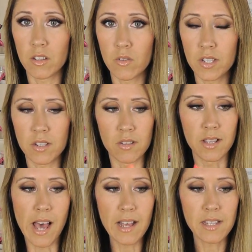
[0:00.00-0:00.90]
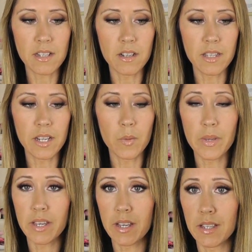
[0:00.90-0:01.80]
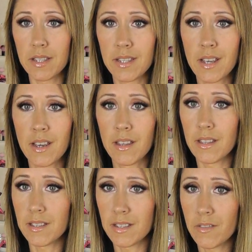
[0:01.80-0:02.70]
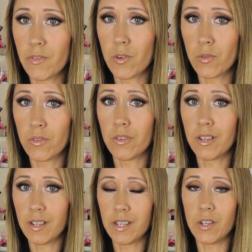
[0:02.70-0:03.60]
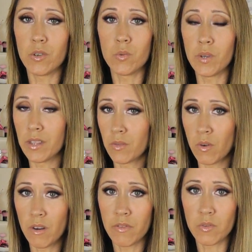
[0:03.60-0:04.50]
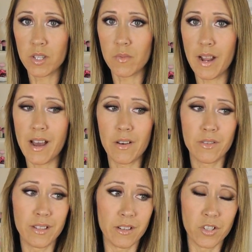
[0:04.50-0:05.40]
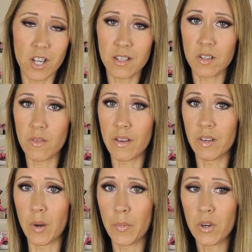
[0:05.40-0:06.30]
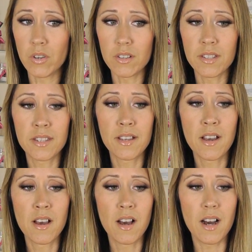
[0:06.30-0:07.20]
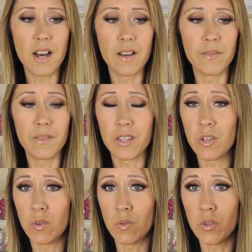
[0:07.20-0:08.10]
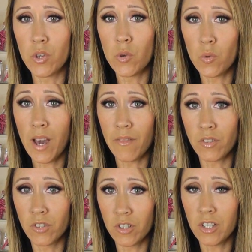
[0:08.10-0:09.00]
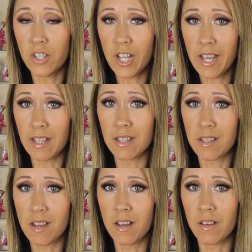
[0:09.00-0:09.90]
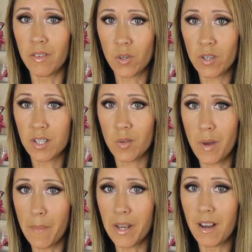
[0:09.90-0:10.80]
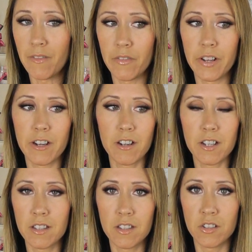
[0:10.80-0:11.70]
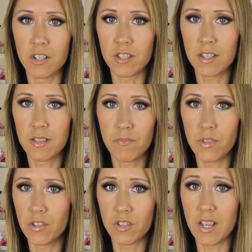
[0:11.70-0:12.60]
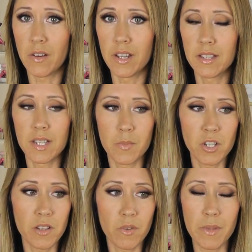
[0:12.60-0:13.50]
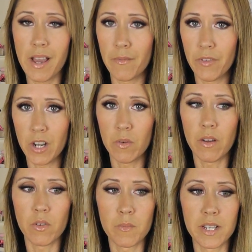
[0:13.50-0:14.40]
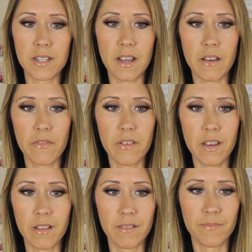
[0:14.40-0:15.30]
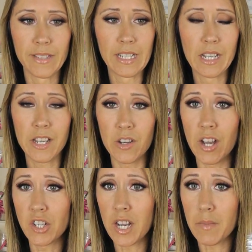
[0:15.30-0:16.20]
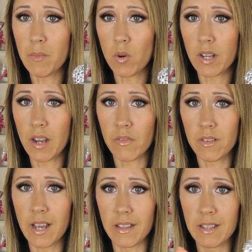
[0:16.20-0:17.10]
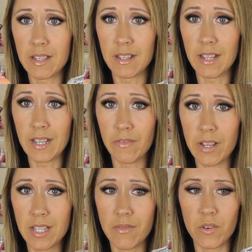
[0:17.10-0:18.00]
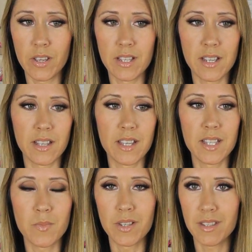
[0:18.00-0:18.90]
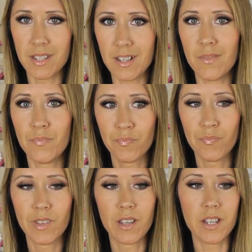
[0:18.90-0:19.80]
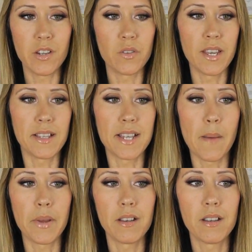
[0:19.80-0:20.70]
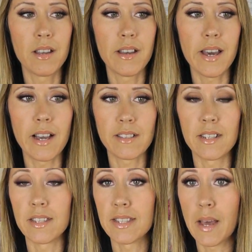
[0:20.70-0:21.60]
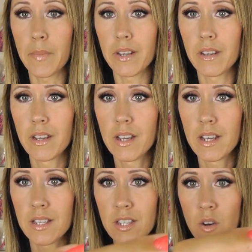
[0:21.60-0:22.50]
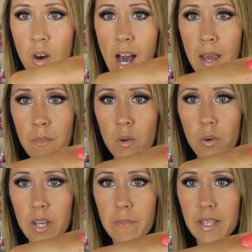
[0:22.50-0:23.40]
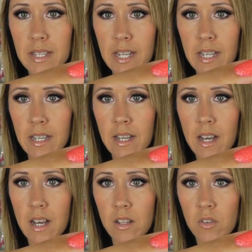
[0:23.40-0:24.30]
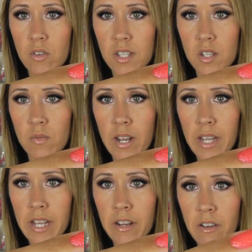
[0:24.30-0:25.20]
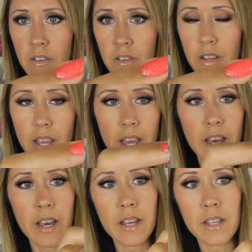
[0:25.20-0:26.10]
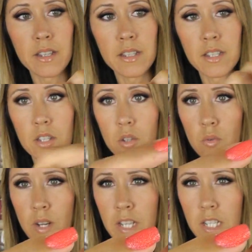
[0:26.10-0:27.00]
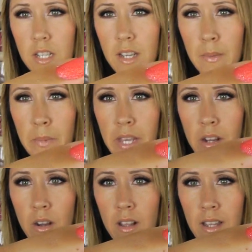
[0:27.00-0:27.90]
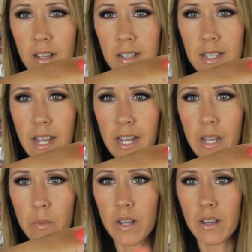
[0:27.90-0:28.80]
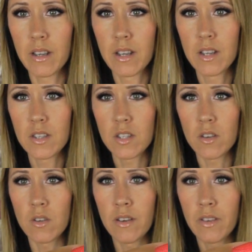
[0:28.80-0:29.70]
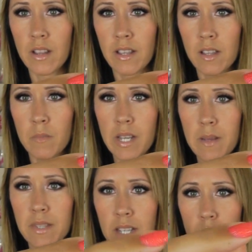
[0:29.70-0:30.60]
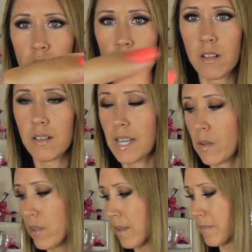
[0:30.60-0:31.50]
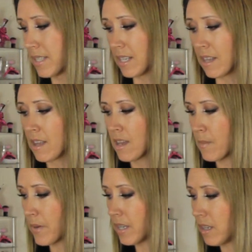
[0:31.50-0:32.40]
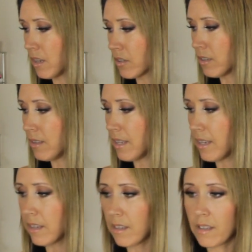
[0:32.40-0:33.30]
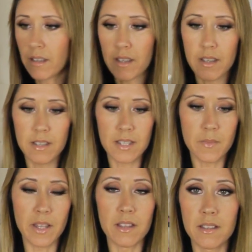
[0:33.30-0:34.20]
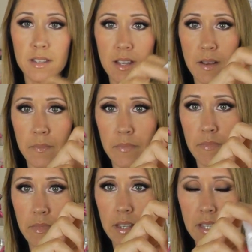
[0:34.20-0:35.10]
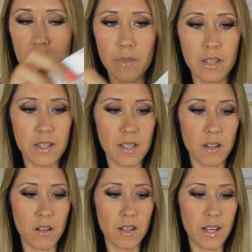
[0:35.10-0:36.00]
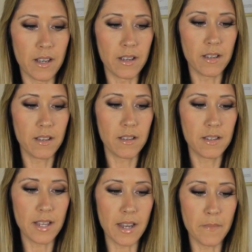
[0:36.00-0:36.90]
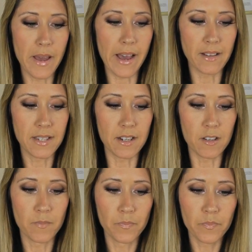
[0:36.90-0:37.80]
the crystals last on there because this is a phone, you know, we throw our phones around, they're jostled around in our purse, uh, you know, you have a good chance of a crystal popping off of here. It's, it's just it's just how it is, especially for me. I'm very rough with my stuff and, you know, I try to be more careful now that it's in like a fancy phone case like this, but still, you know, things happen. Accidents happen. So I'm already missing a little crystal right here and right up here, a little tiny one. So I've got like a little medium-sized one, a little tiny one I'm missing. But a good thing is about this, um, they send them in these little uh, satin bags here.